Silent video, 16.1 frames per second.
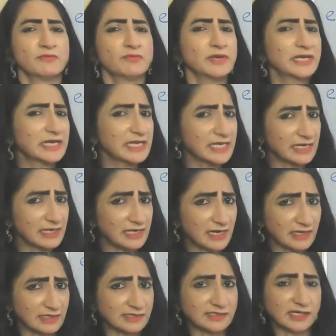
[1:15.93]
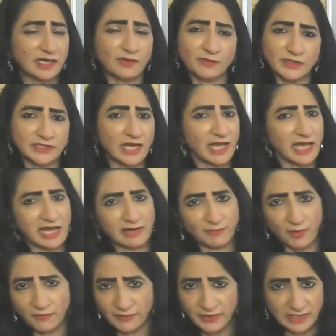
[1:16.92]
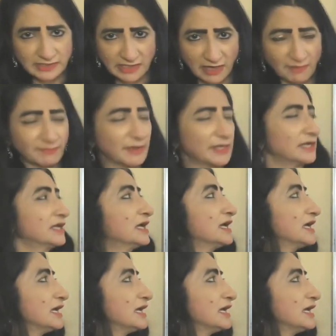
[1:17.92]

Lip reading: We clearly understand with the help of example.